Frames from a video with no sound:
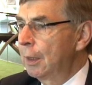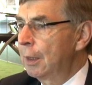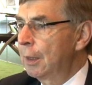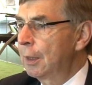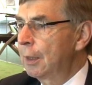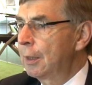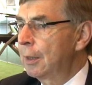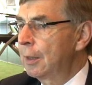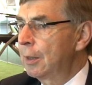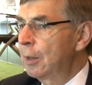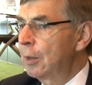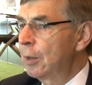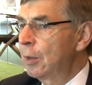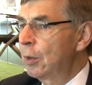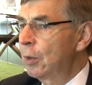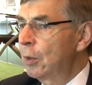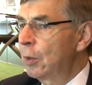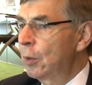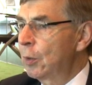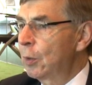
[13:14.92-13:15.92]

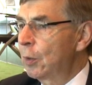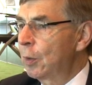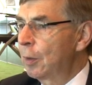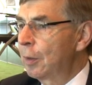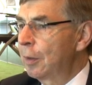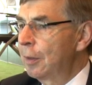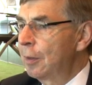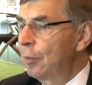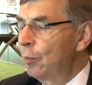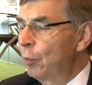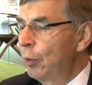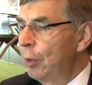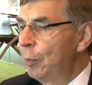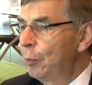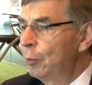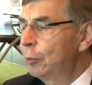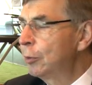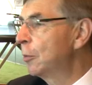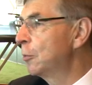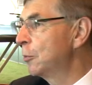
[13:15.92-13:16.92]
uh,
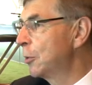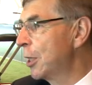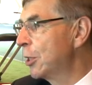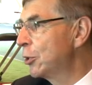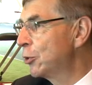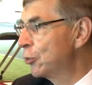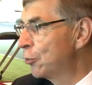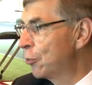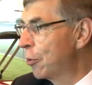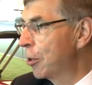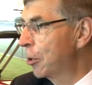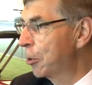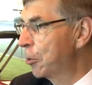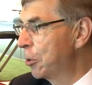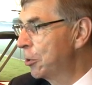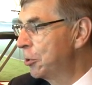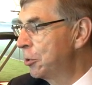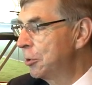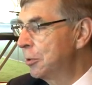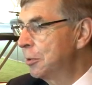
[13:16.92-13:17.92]
people don't ask the right
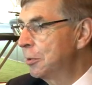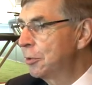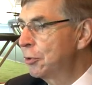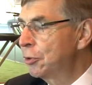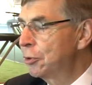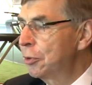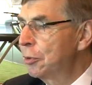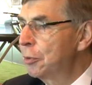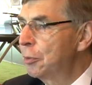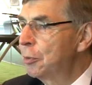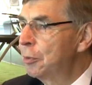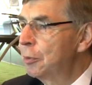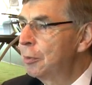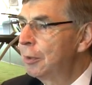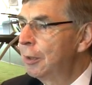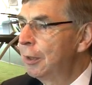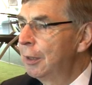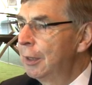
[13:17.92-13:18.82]
questions. That's so right.